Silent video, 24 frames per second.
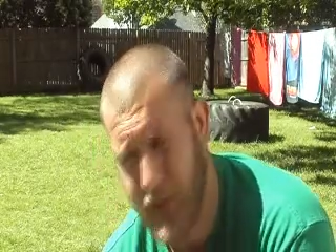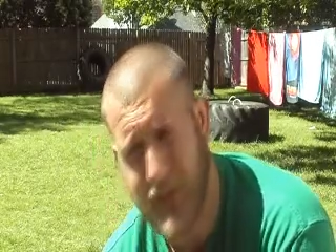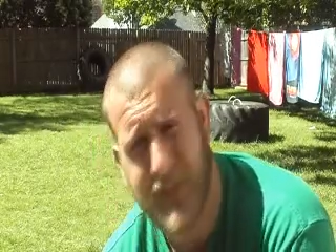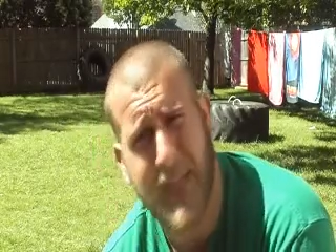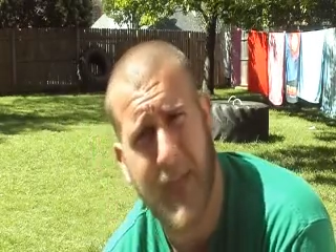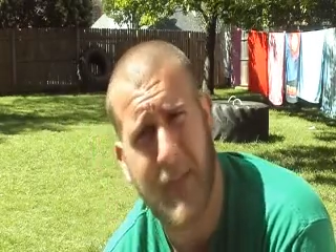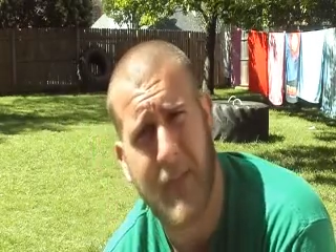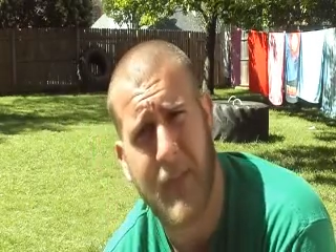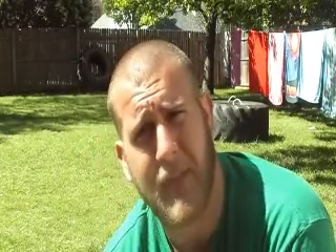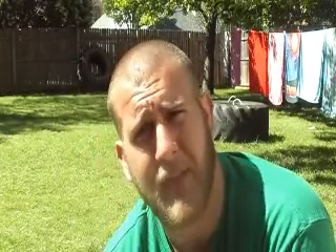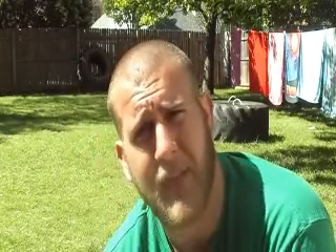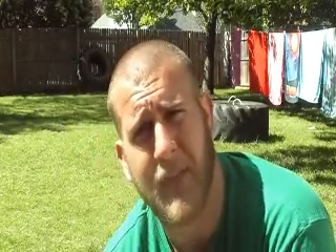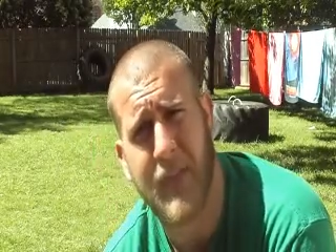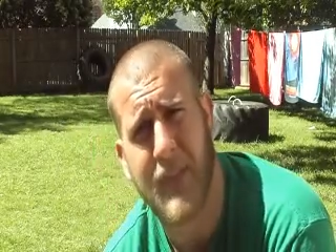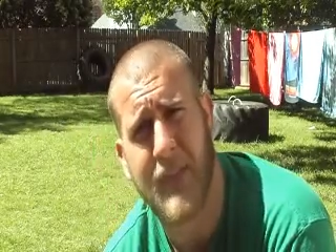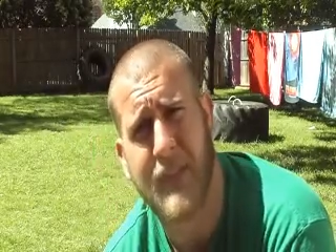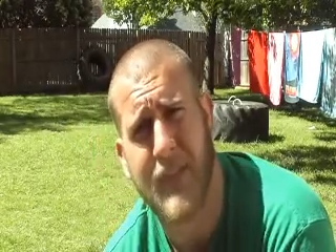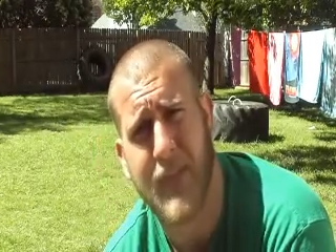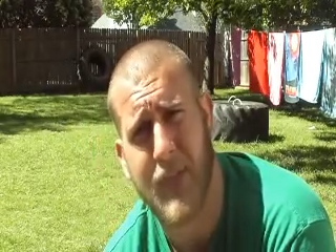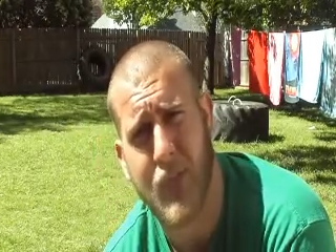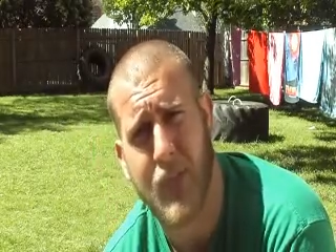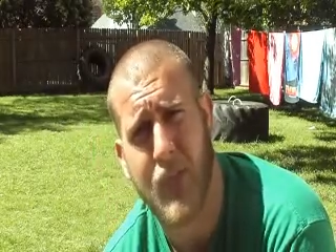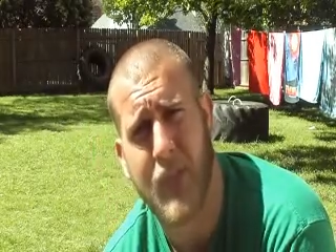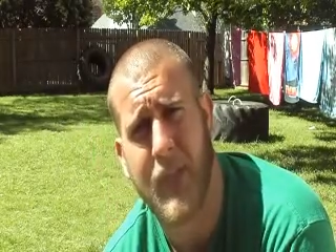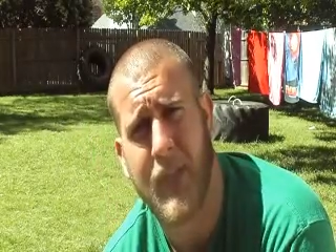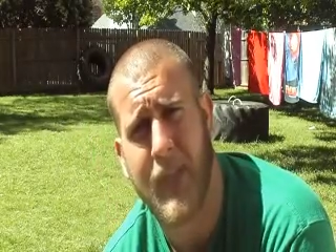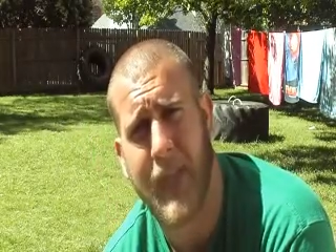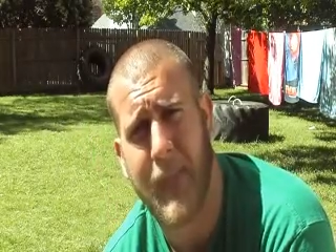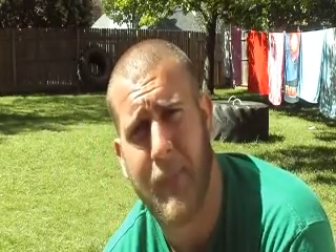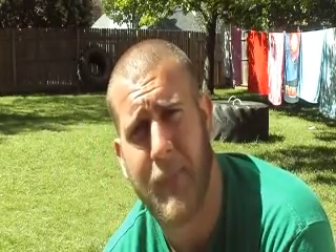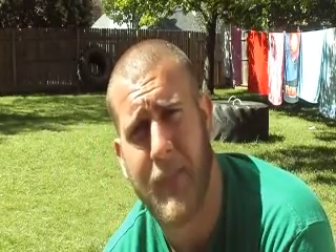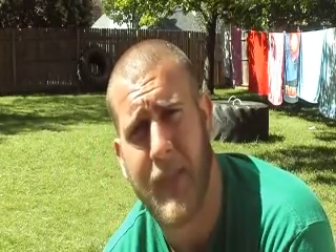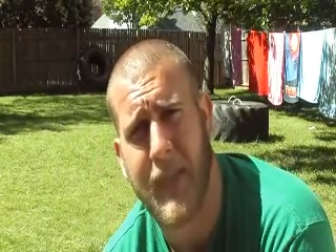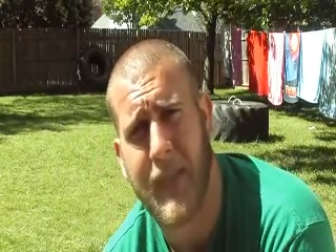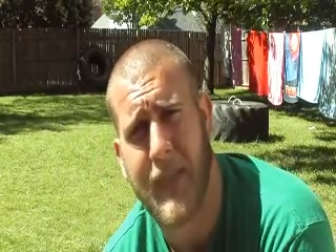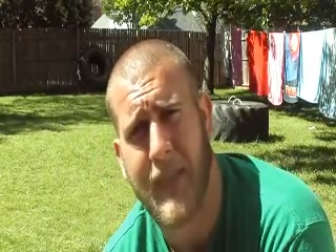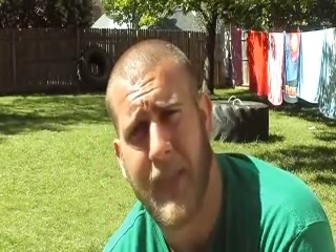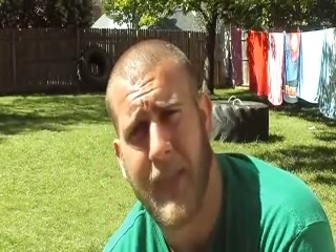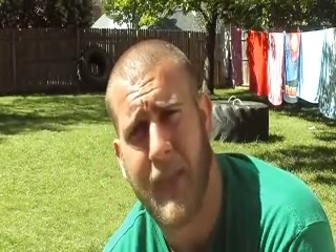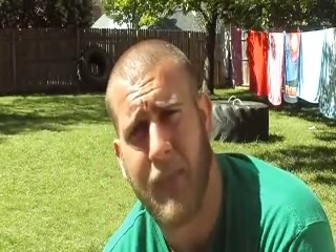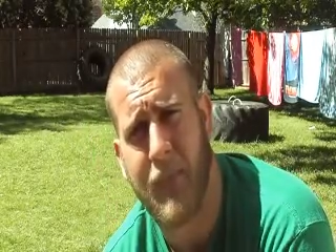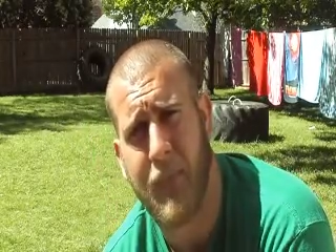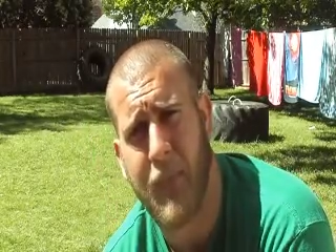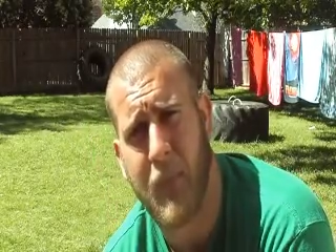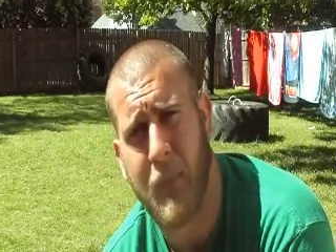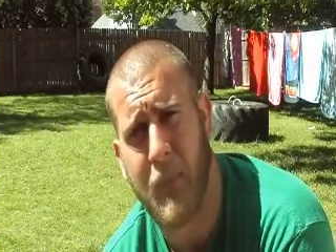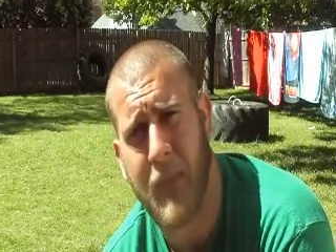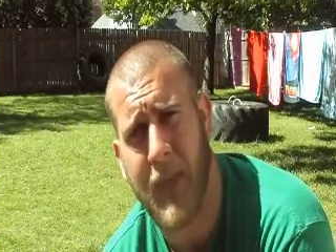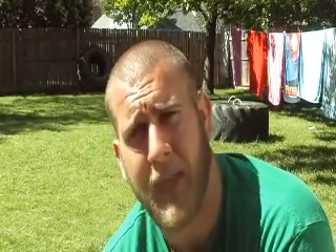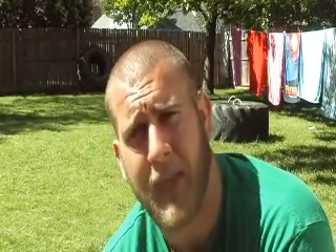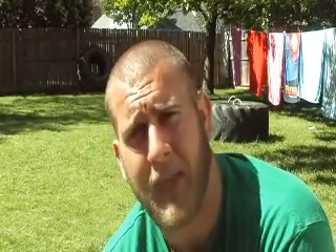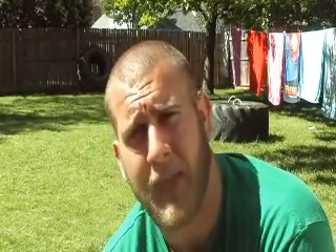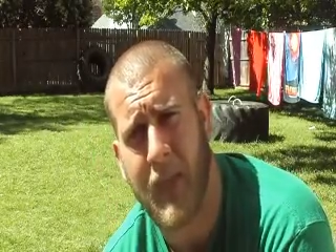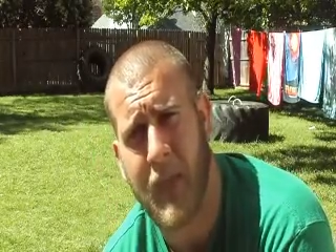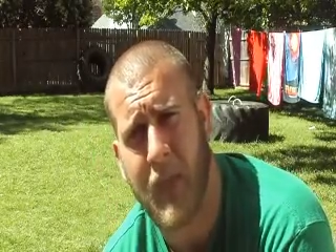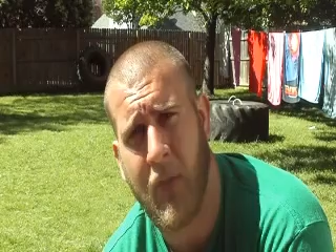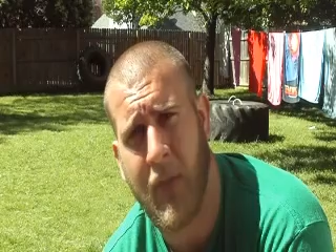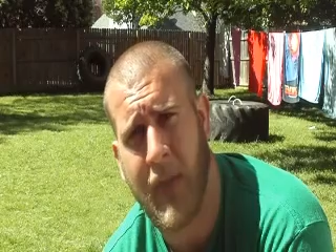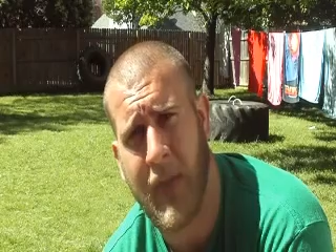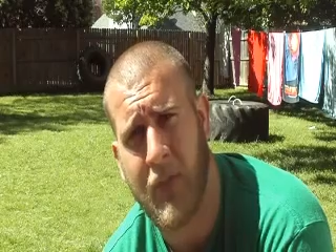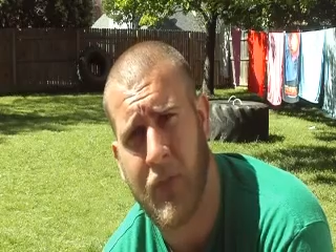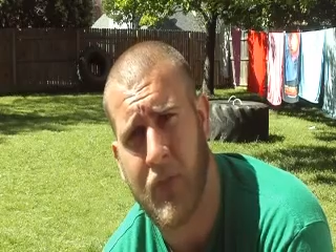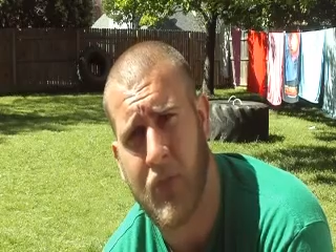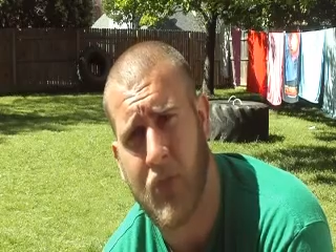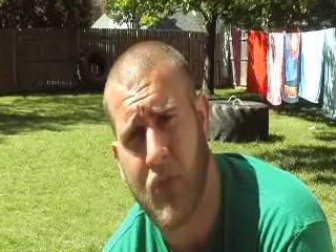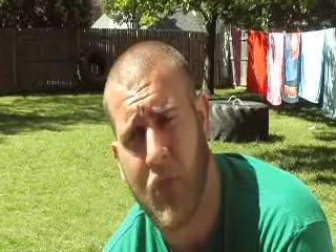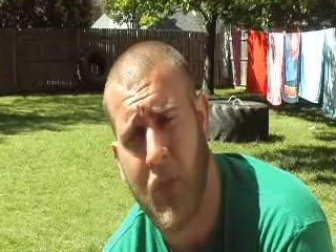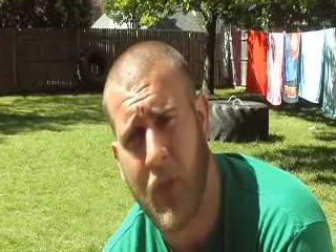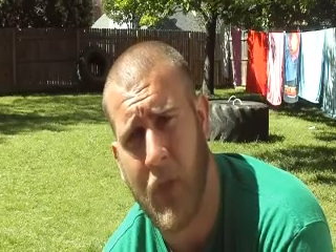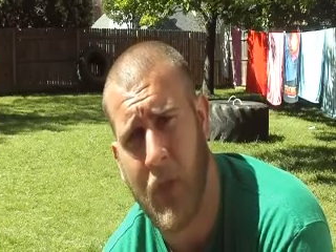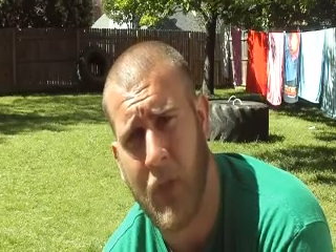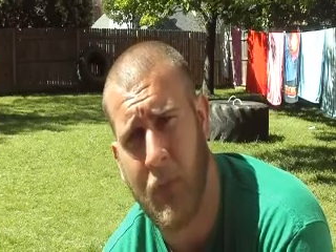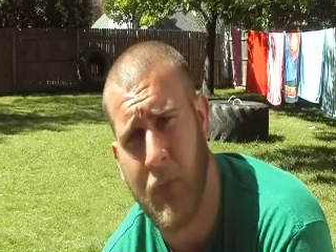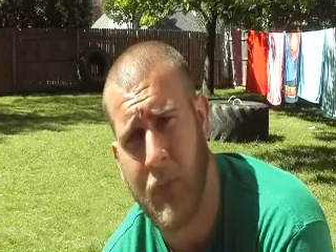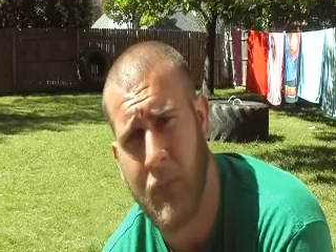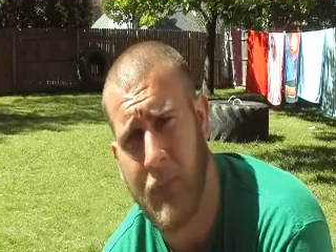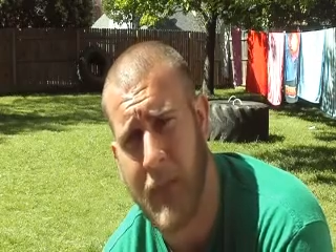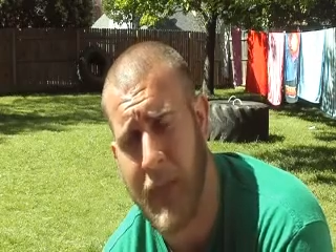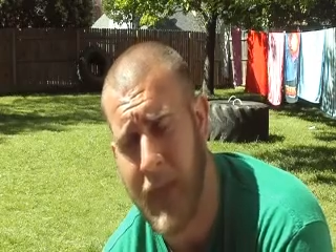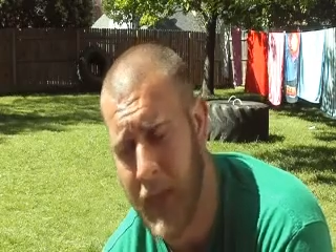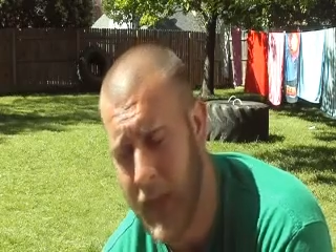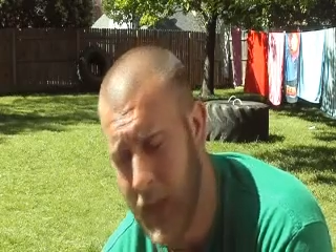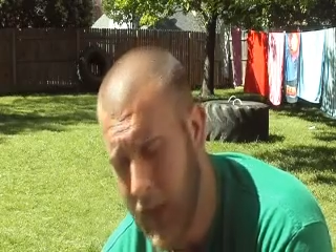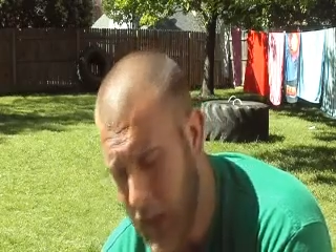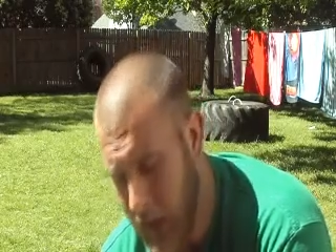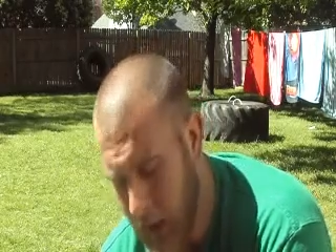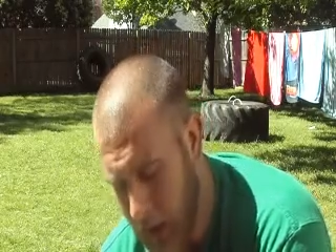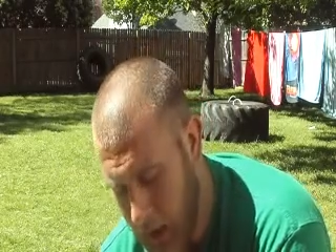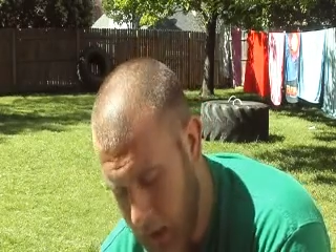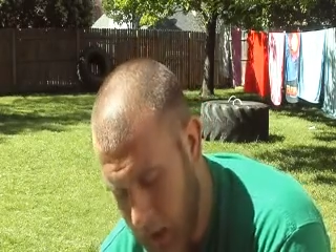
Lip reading: first time I've done this, I should have kept it at 10 foot, but I didn't know how strong it would be.